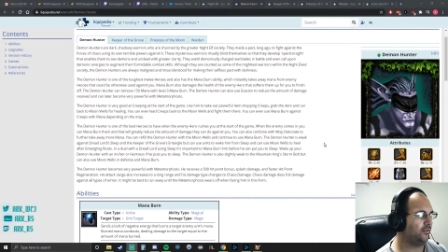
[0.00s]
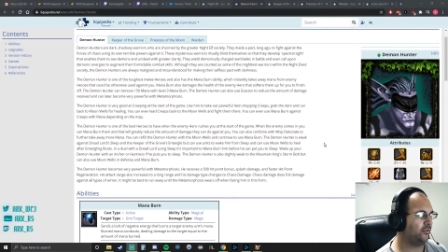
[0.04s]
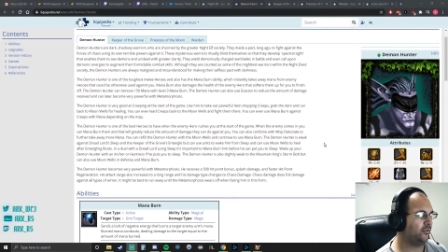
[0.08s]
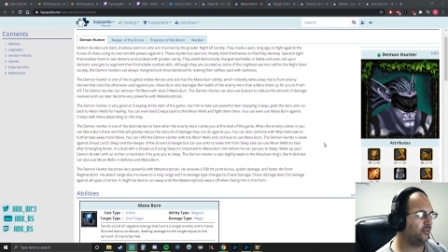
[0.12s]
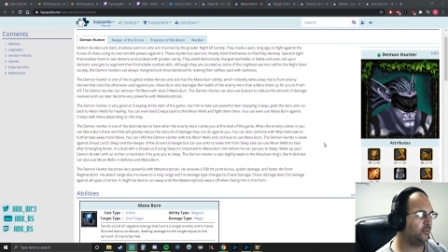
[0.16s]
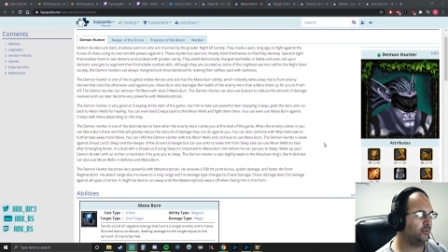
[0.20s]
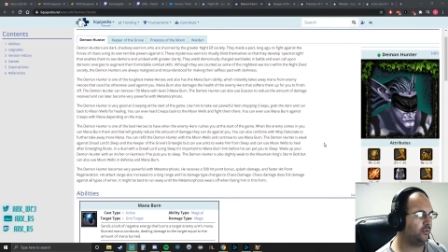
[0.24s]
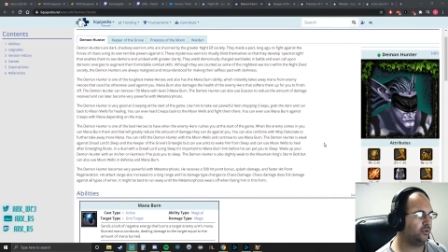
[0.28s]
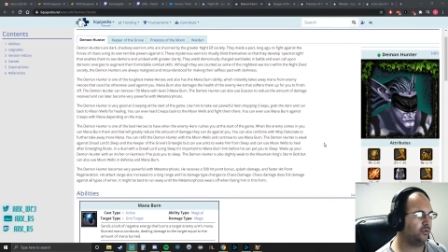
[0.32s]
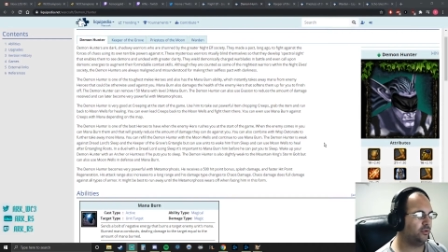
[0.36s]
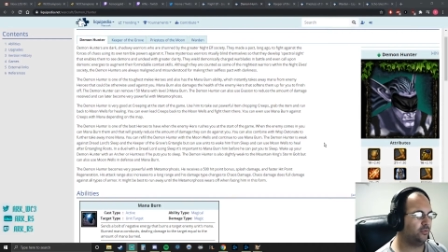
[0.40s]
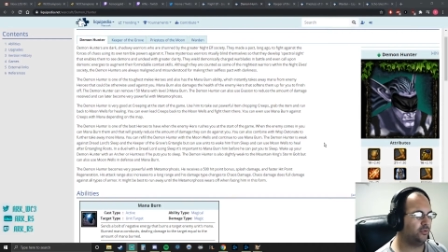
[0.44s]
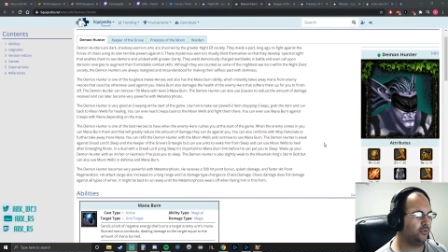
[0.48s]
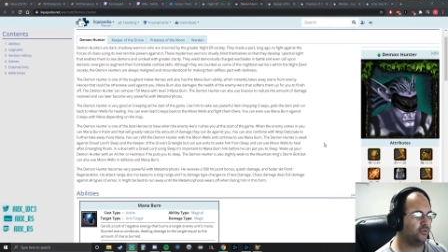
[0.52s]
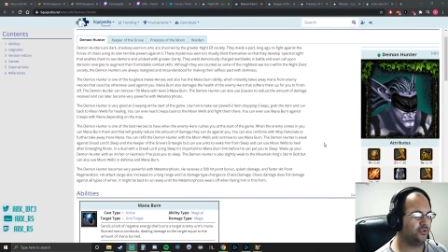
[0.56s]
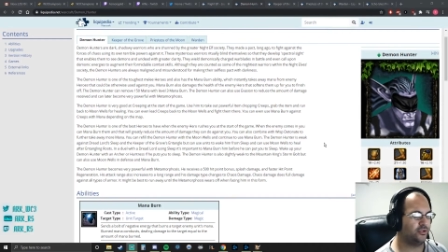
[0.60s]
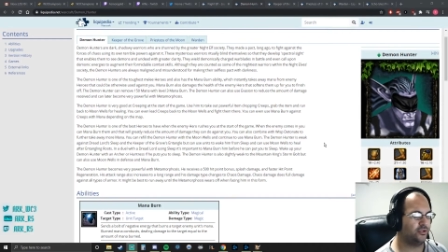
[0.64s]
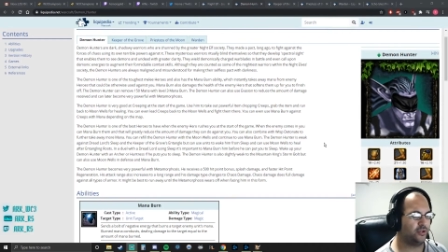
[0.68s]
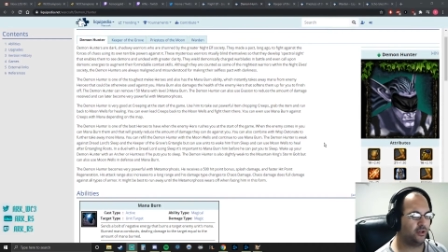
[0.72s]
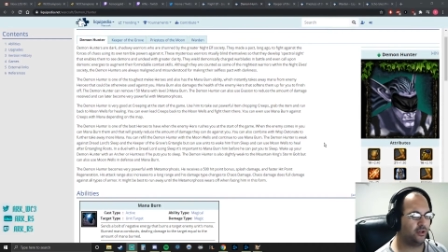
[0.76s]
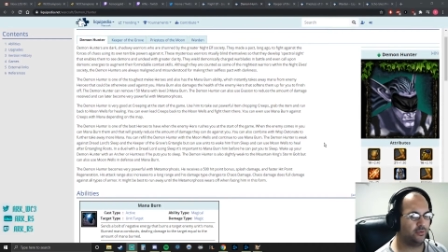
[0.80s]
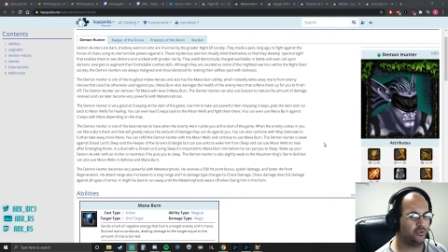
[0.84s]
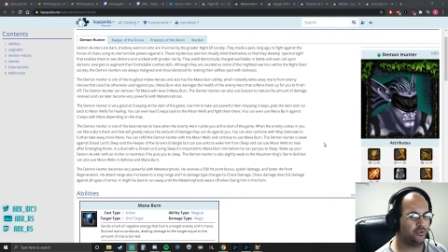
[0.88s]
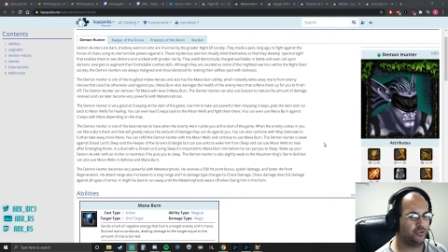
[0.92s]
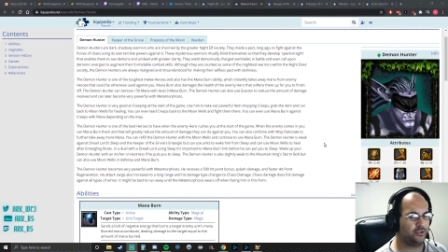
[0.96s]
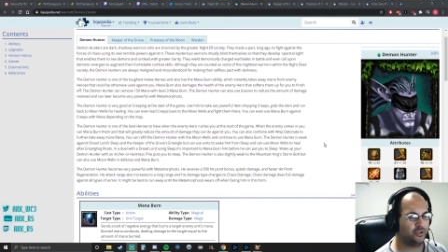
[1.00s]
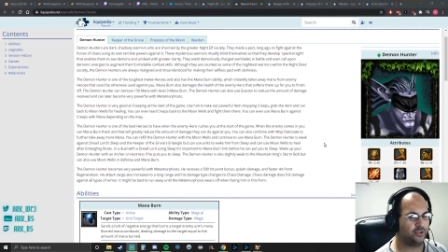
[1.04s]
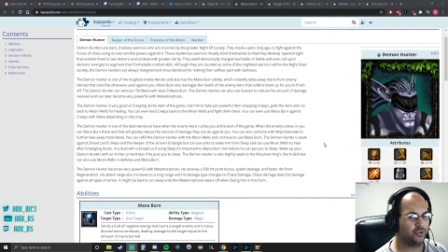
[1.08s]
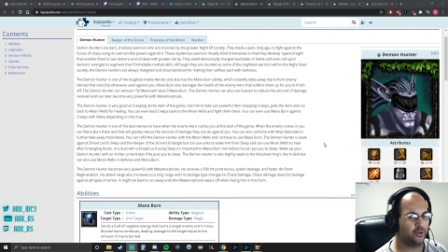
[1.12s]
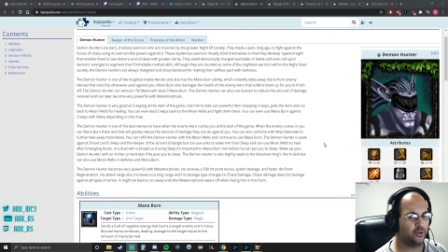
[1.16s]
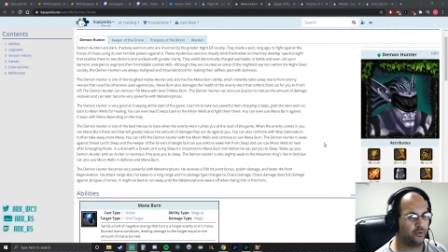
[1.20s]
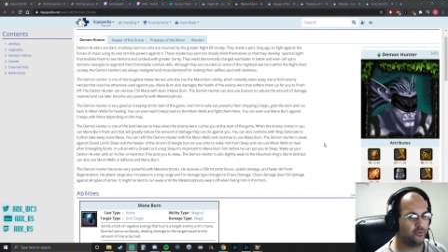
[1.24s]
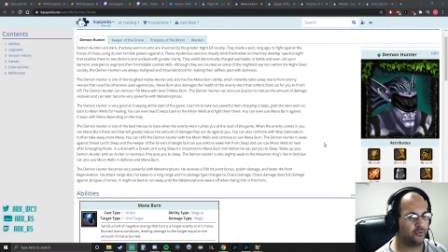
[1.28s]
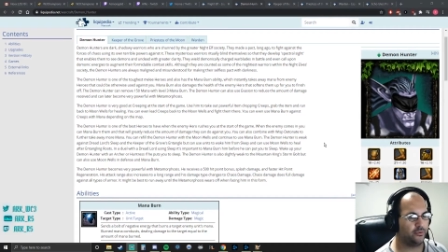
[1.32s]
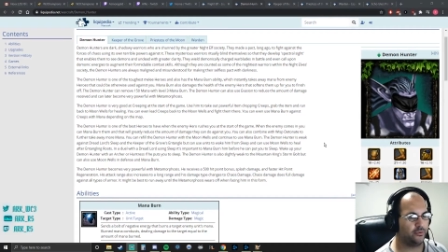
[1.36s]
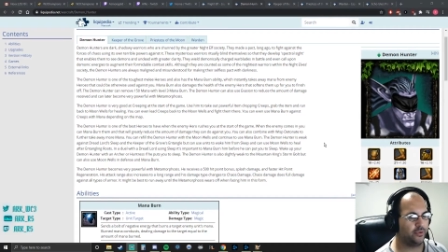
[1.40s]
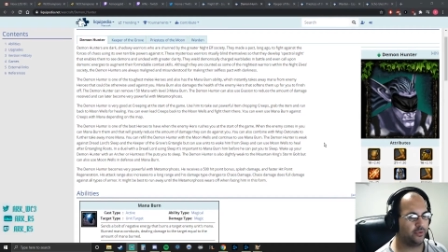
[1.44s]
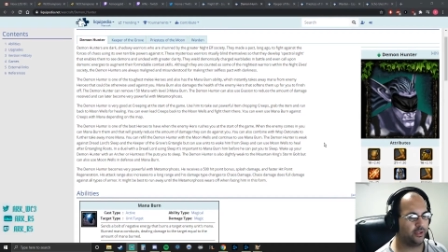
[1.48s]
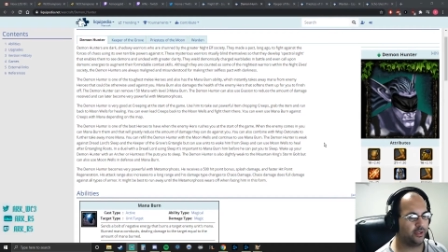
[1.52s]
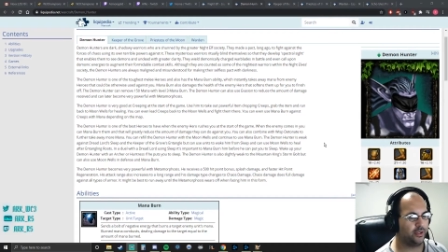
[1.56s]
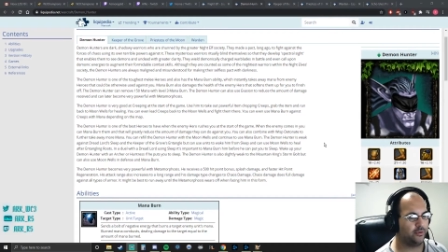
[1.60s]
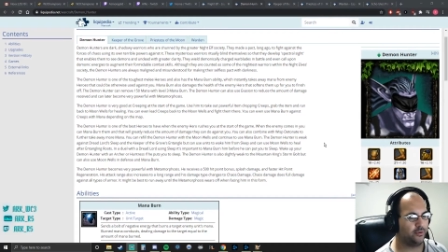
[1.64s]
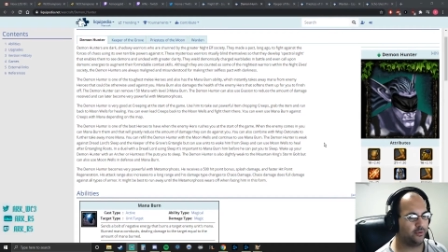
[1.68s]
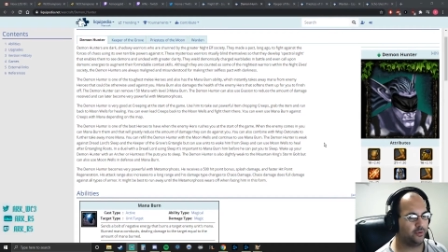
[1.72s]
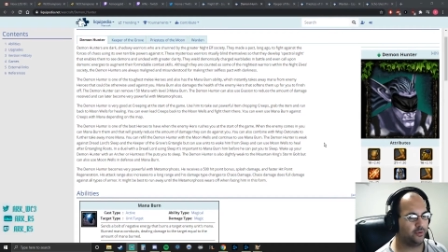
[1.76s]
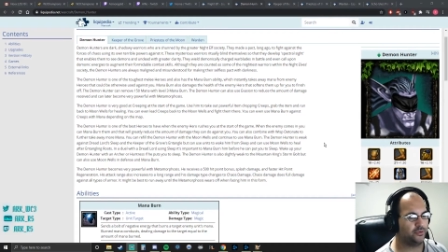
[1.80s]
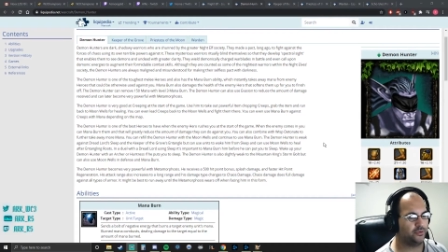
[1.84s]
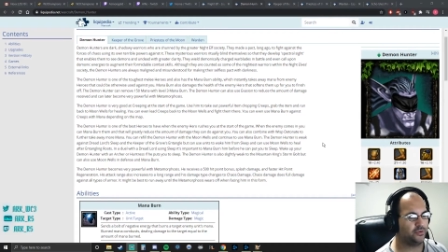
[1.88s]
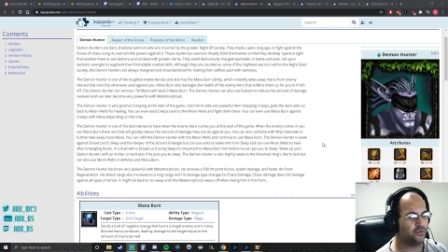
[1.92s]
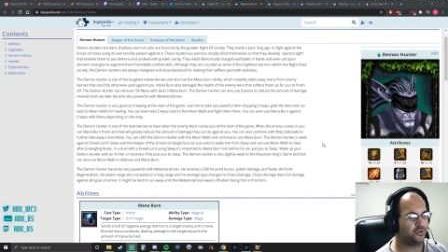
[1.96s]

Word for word: So we'll, we'll start with just going through the heroes.